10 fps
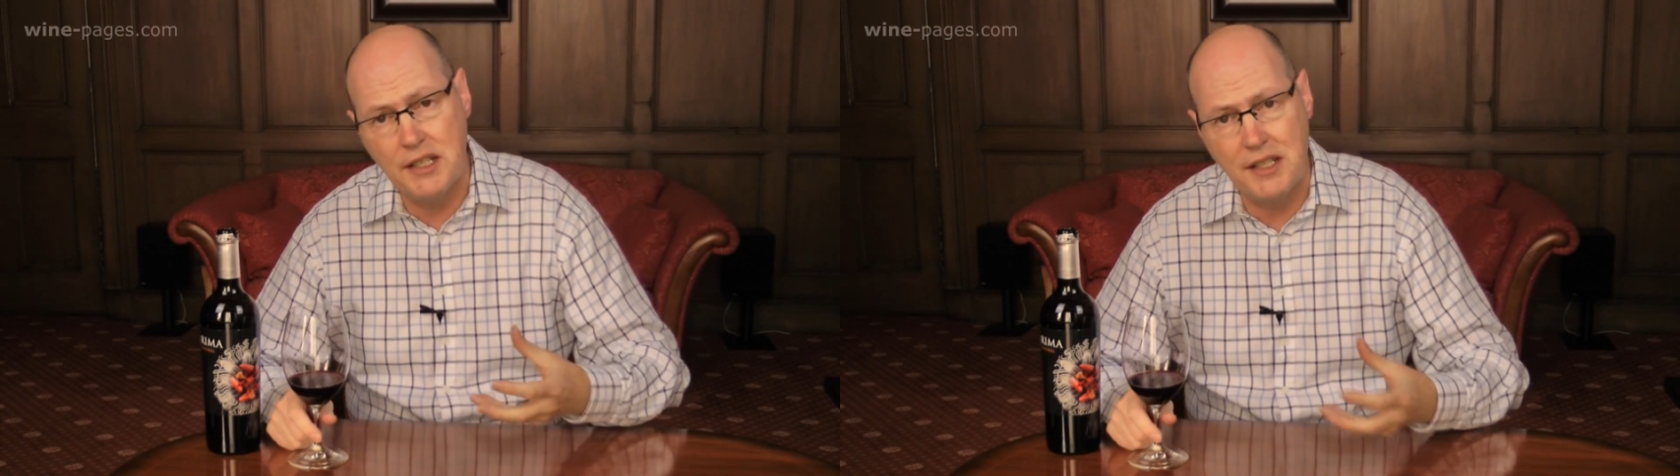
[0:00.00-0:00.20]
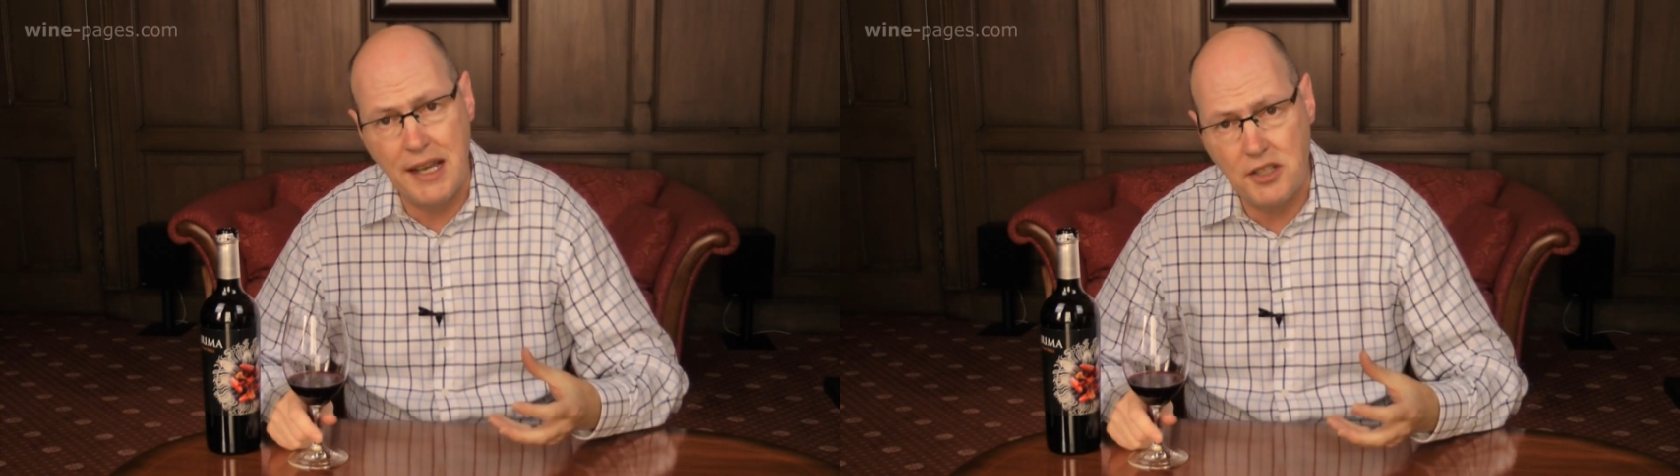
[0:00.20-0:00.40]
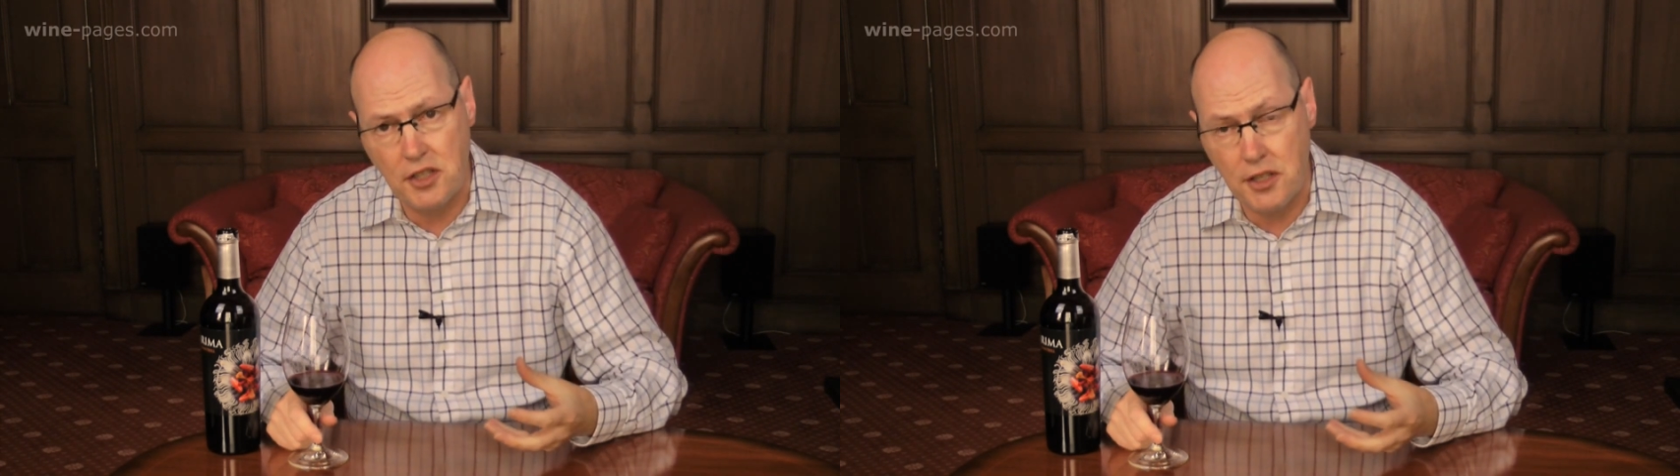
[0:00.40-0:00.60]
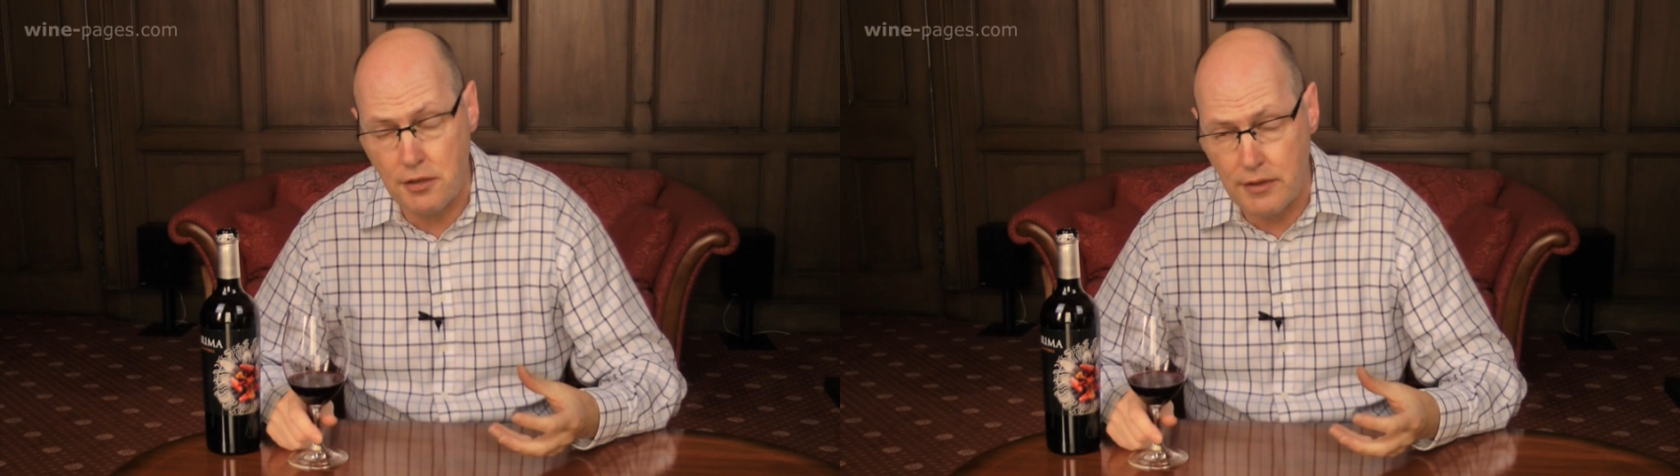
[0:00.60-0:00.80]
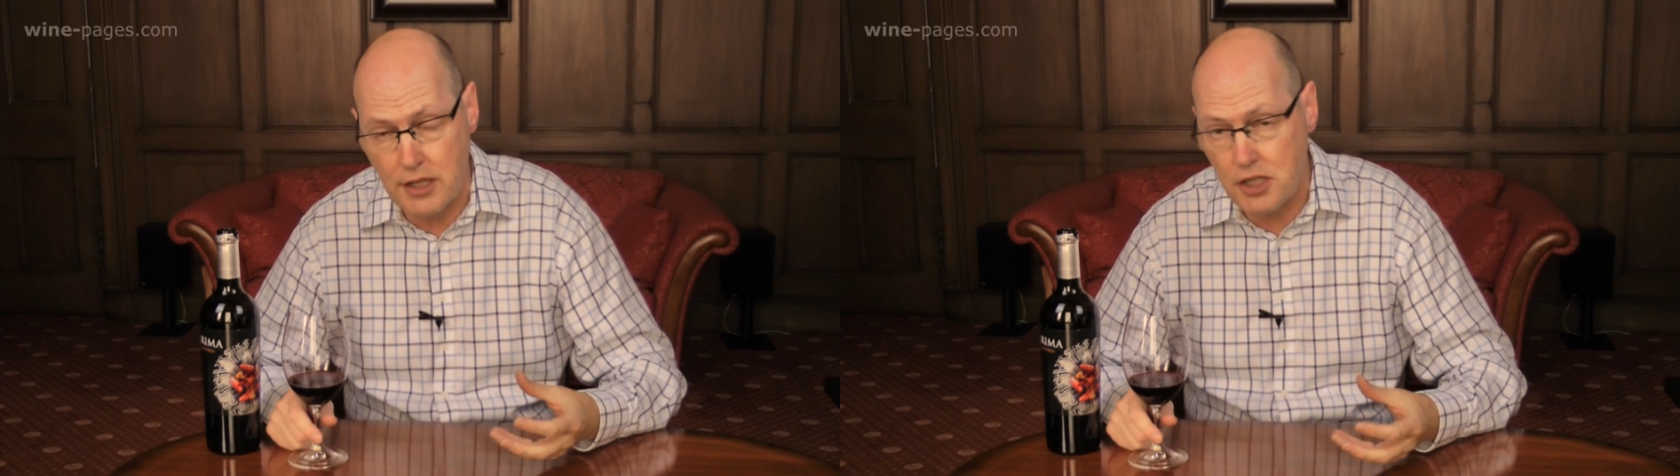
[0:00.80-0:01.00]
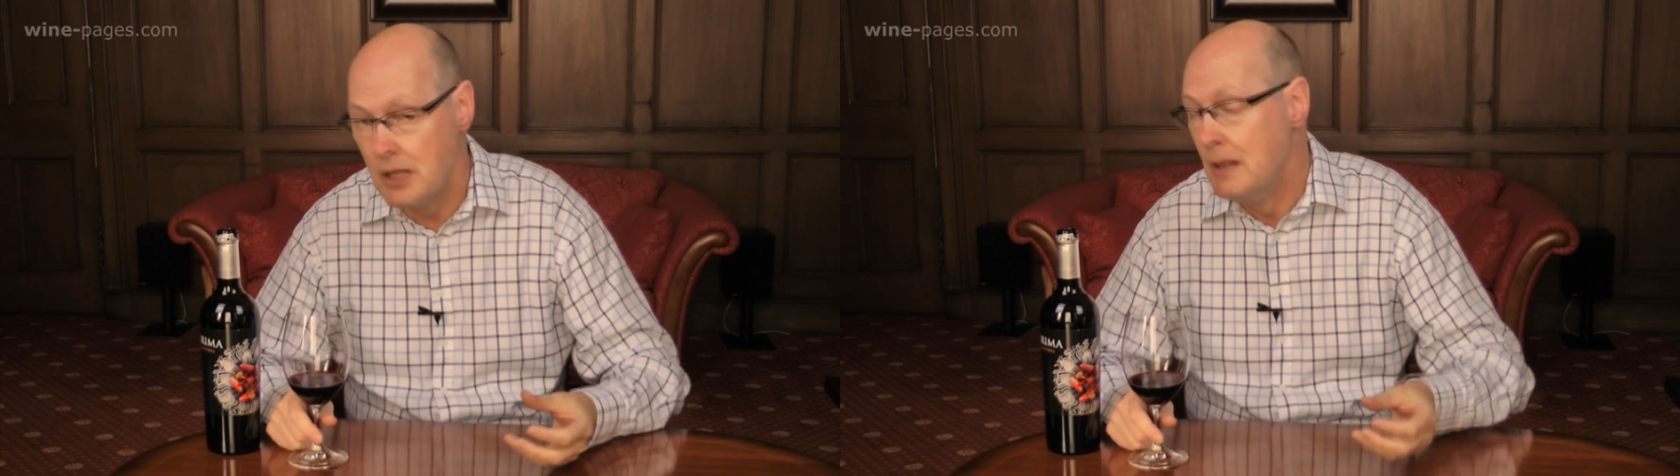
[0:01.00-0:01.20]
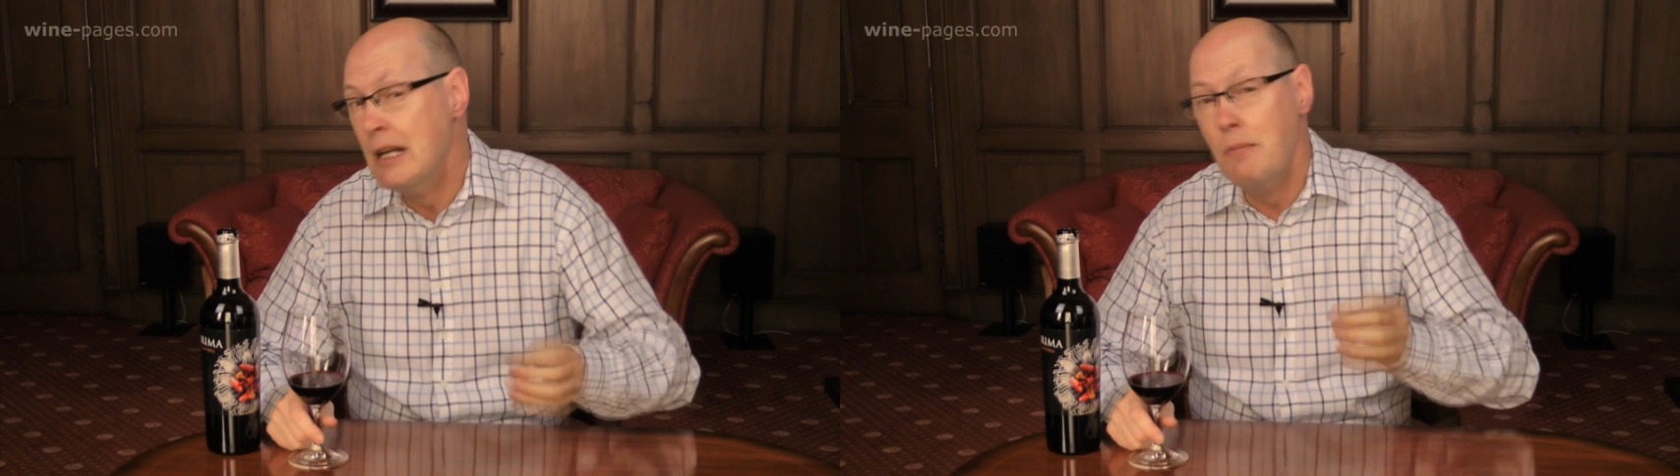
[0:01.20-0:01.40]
kind of density to this,